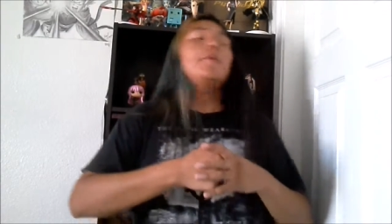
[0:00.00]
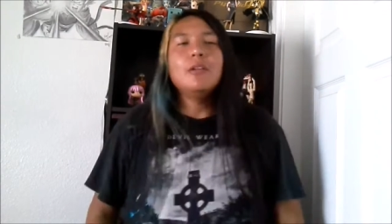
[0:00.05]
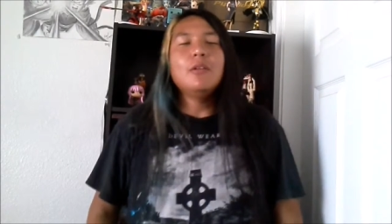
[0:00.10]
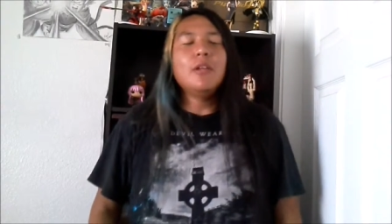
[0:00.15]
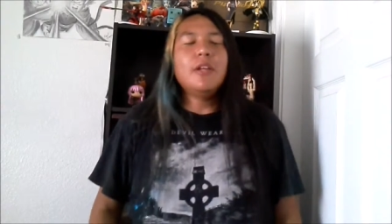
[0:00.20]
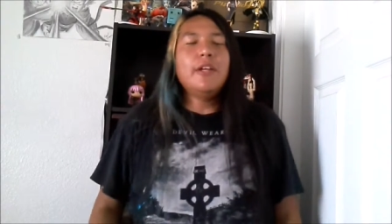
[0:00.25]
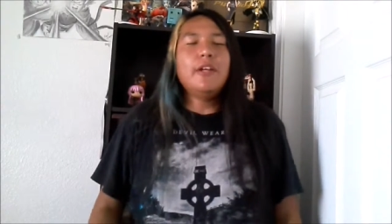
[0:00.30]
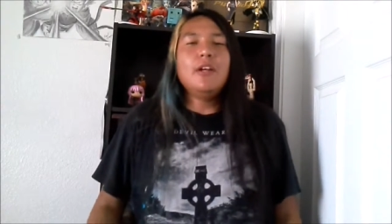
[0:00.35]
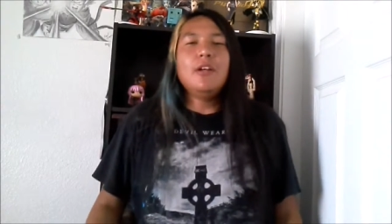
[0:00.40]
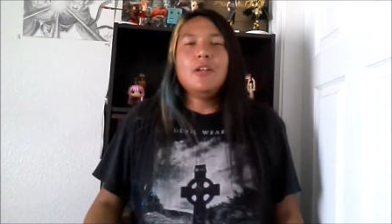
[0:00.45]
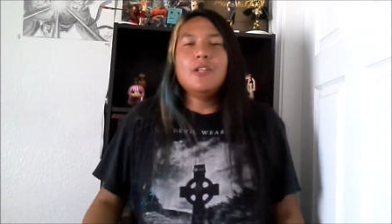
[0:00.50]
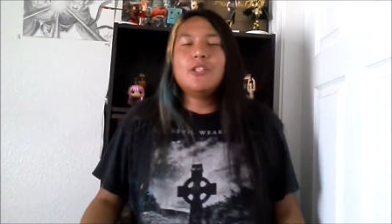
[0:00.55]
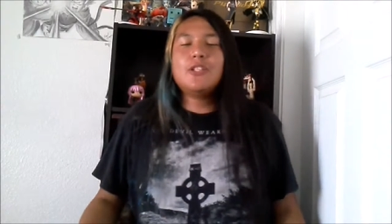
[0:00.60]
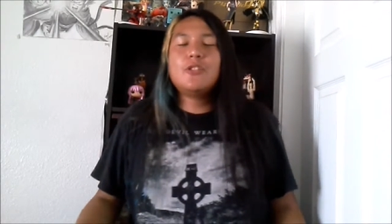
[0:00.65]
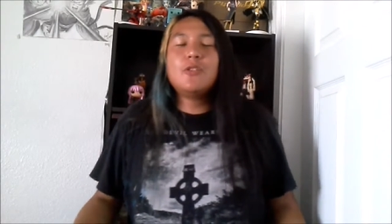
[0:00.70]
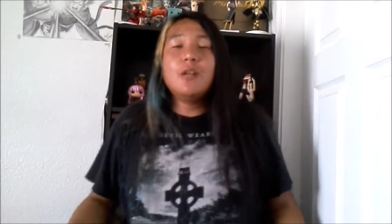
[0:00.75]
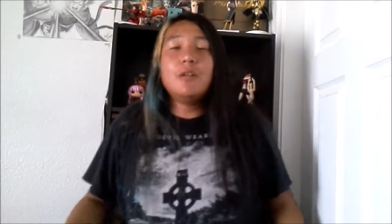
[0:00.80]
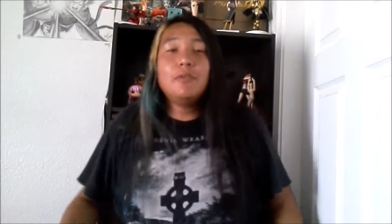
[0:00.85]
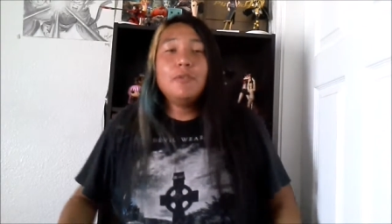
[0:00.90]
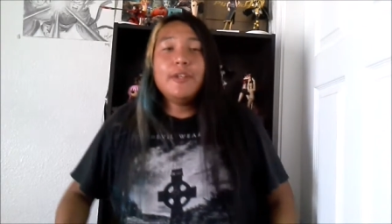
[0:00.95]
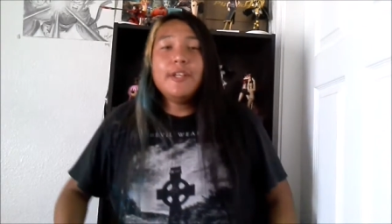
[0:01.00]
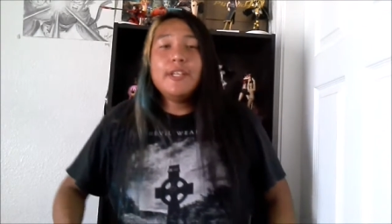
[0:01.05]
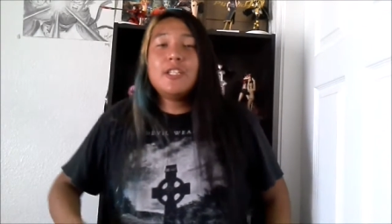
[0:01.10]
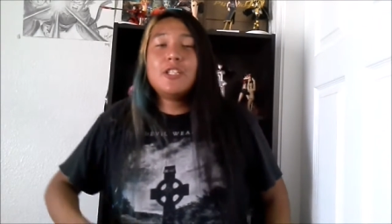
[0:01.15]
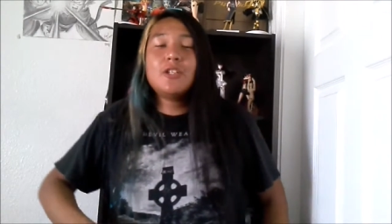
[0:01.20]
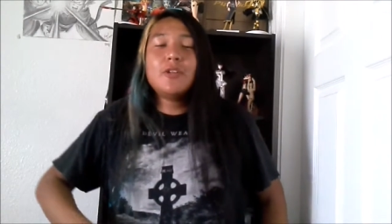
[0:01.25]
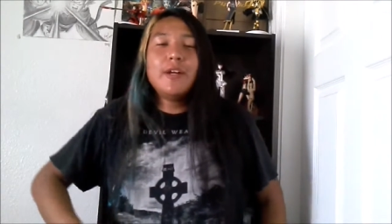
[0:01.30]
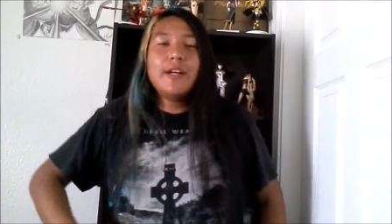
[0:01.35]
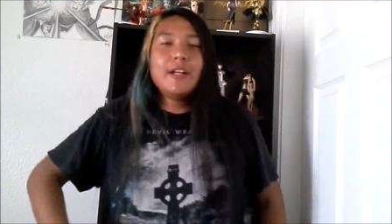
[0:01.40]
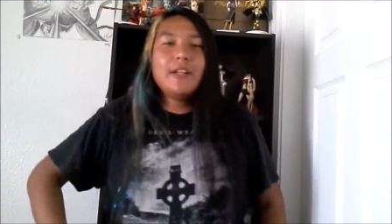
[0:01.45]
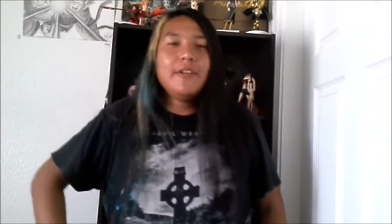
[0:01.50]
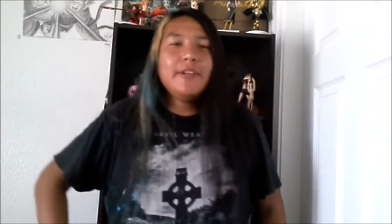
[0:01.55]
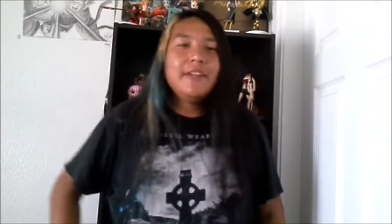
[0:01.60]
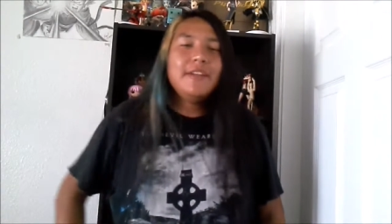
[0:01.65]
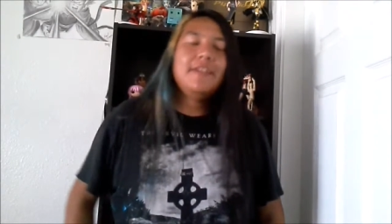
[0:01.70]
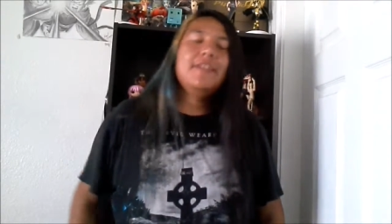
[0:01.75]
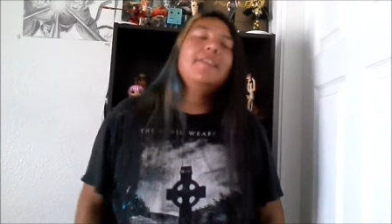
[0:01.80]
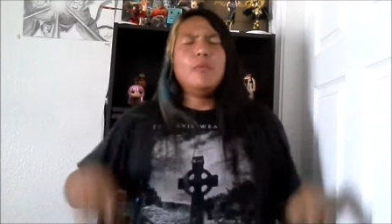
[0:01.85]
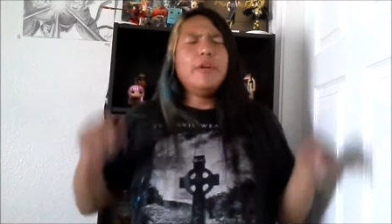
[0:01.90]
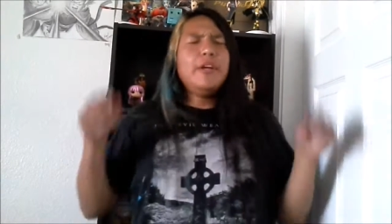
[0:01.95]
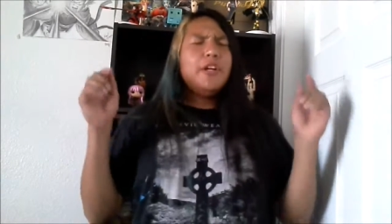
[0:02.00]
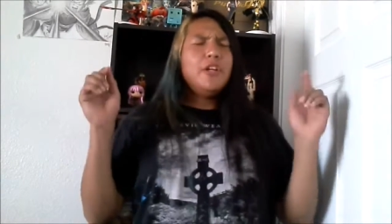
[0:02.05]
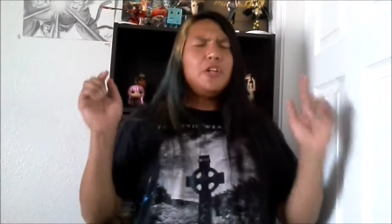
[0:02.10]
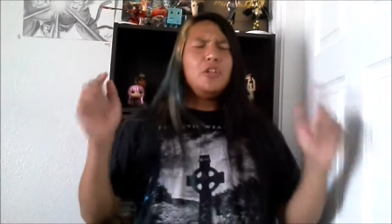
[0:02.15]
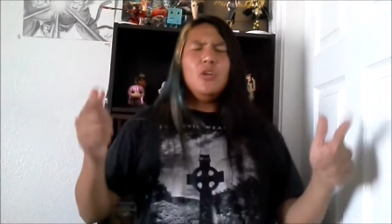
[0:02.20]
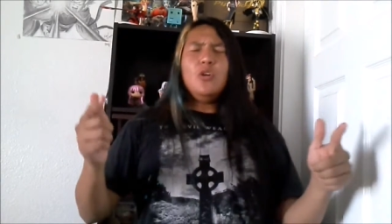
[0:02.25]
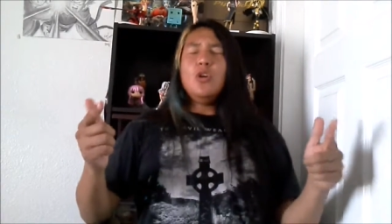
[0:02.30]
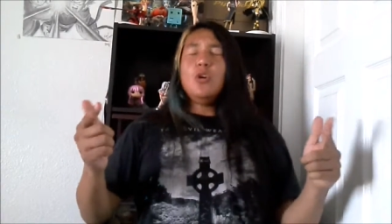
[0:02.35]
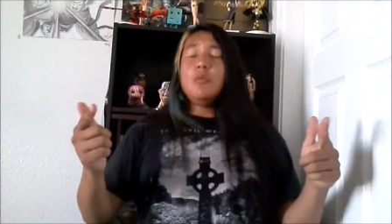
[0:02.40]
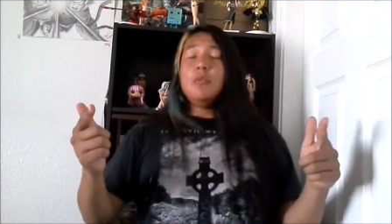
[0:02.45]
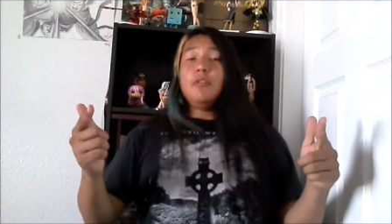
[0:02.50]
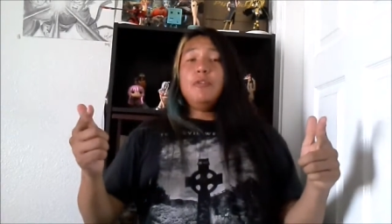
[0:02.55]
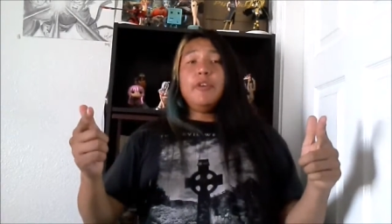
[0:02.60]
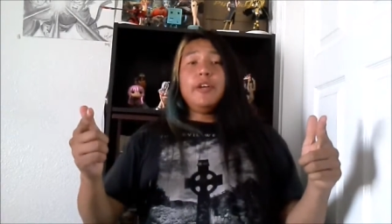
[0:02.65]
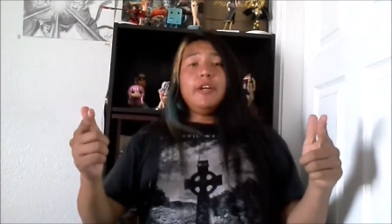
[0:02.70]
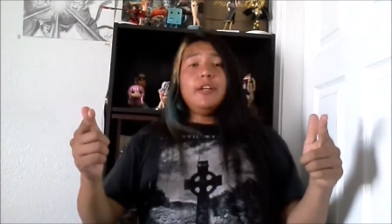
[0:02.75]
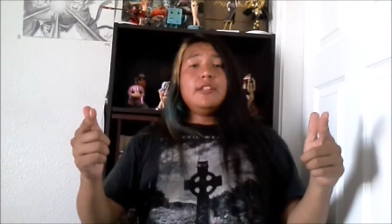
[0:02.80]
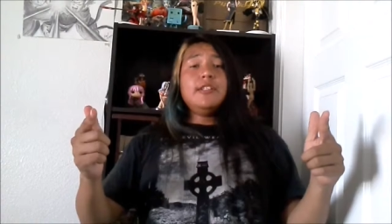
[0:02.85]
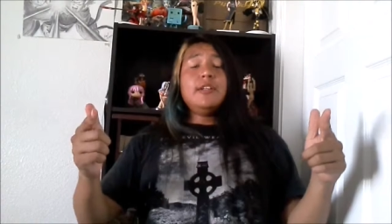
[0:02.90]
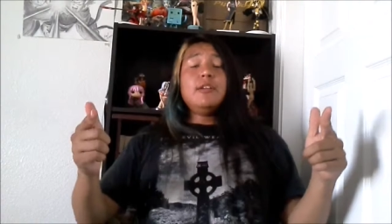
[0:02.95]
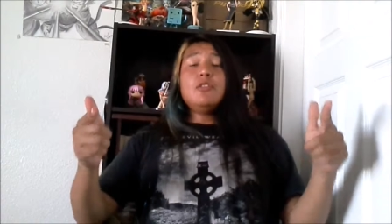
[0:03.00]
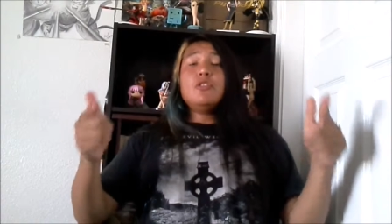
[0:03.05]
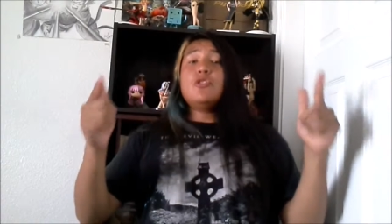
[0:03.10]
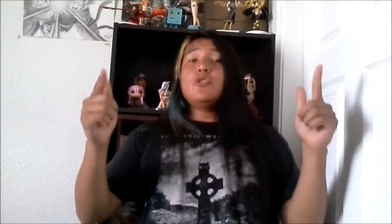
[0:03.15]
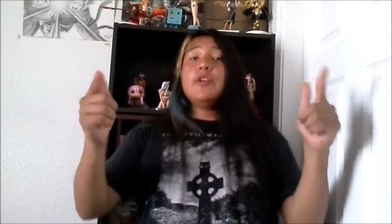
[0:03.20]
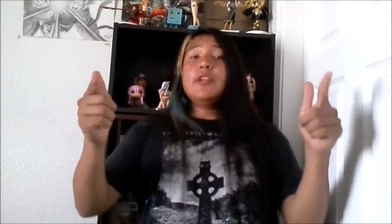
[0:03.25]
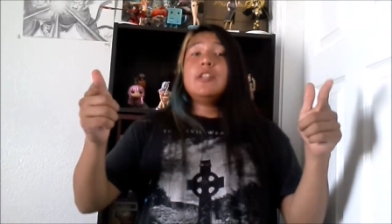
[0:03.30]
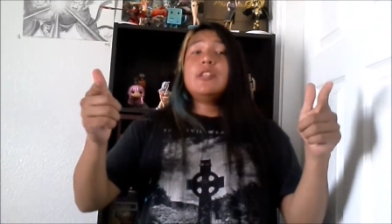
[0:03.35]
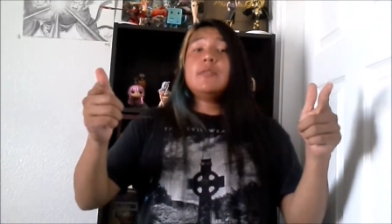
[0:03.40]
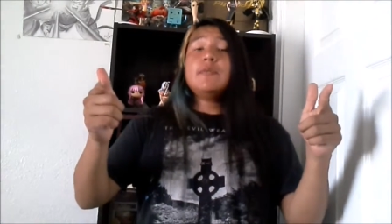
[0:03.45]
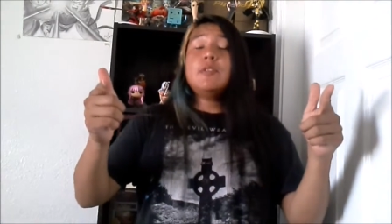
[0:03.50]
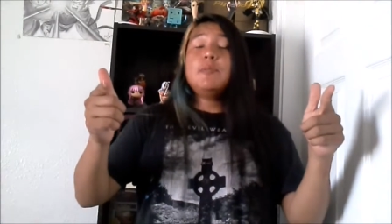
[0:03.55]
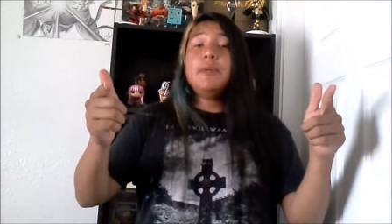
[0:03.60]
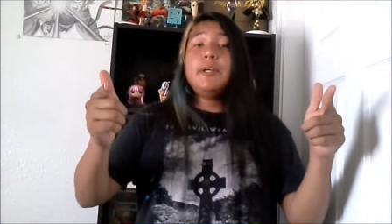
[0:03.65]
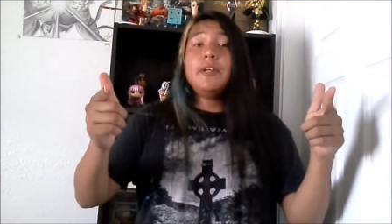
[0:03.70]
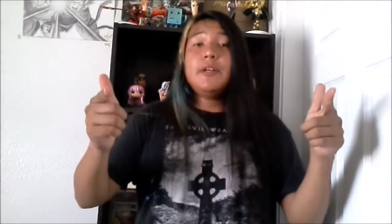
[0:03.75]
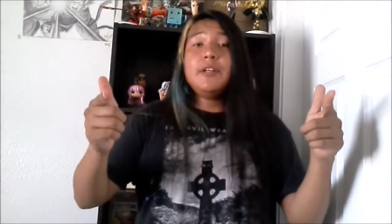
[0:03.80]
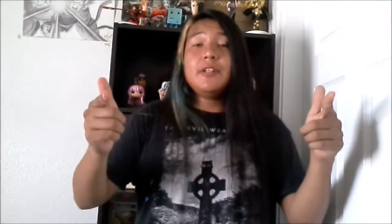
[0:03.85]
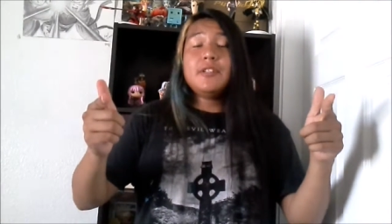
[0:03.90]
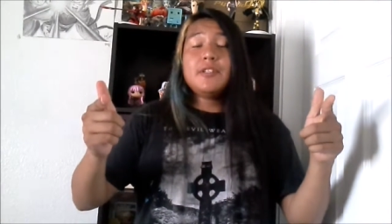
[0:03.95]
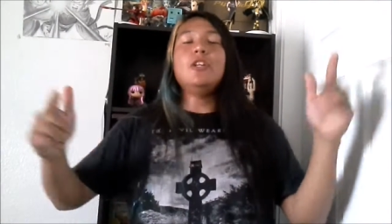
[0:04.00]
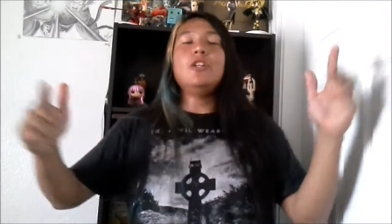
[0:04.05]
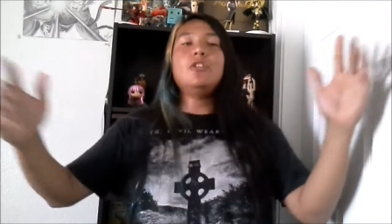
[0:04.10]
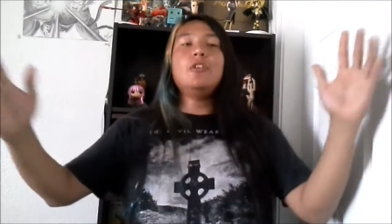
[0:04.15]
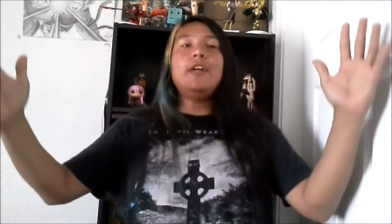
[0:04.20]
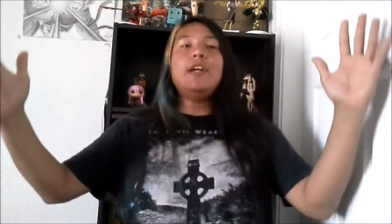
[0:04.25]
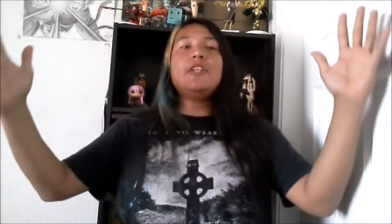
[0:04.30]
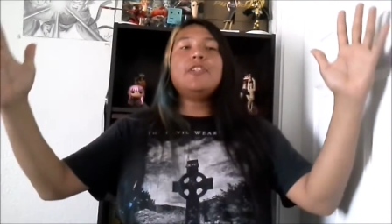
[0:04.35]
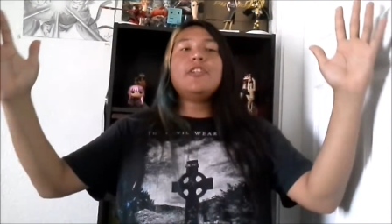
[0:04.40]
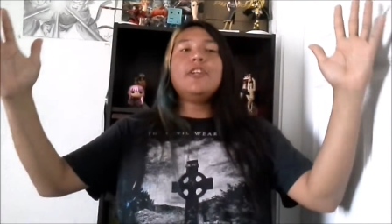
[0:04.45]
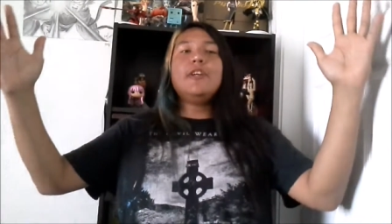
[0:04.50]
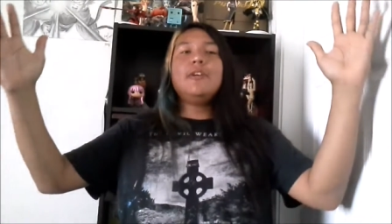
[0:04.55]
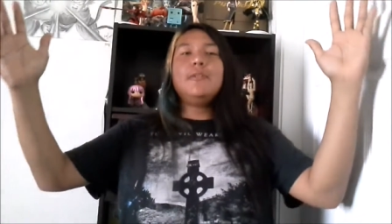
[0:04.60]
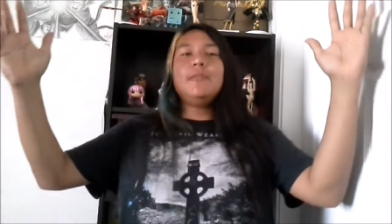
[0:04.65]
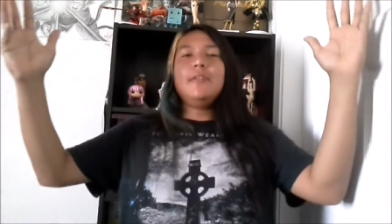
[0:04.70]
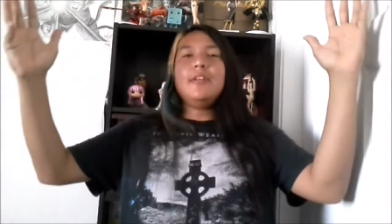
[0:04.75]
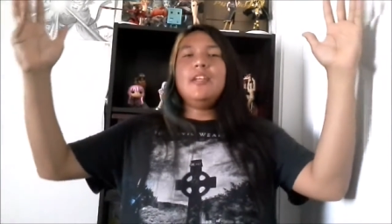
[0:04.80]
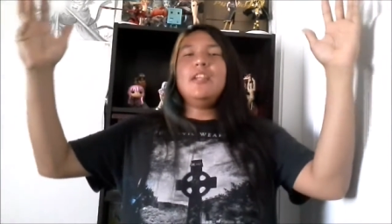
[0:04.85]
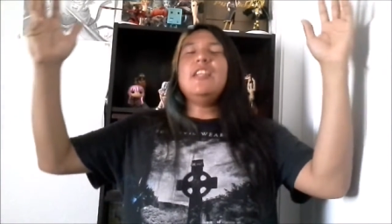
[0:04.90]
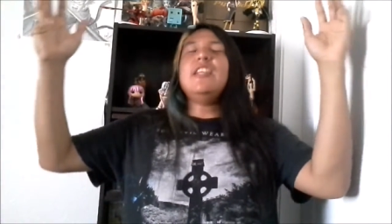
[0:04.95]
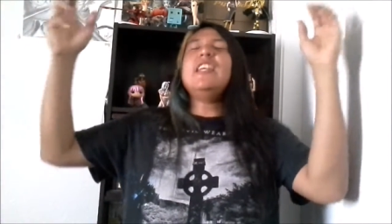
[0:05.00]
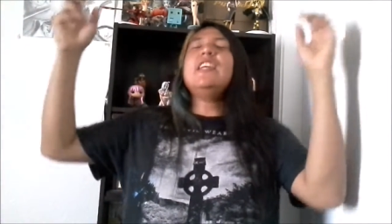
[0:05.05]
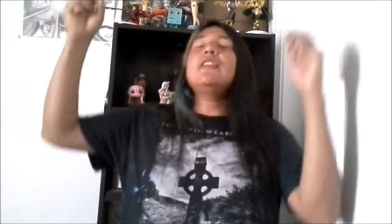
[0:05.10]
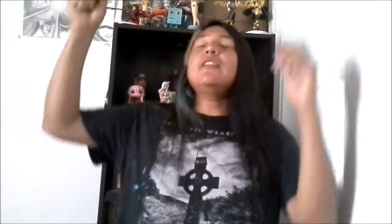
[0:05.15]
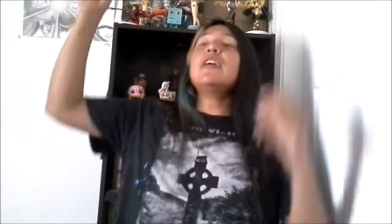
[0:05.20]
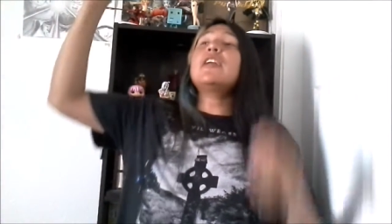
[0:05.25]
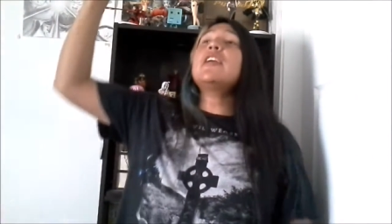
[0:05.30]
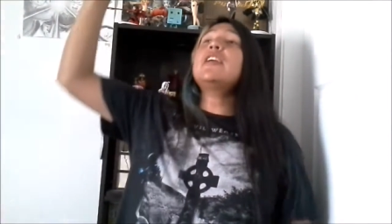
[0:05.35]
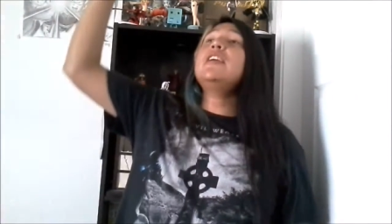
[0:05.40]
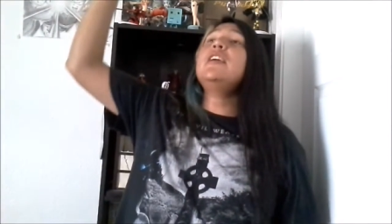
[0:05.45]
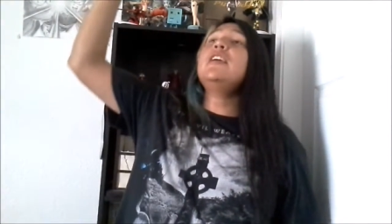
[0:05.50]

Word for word: Looking all scruffly, scraggly, ready to go home to Fairy Tail, drink some spirits, and crash out and eat like a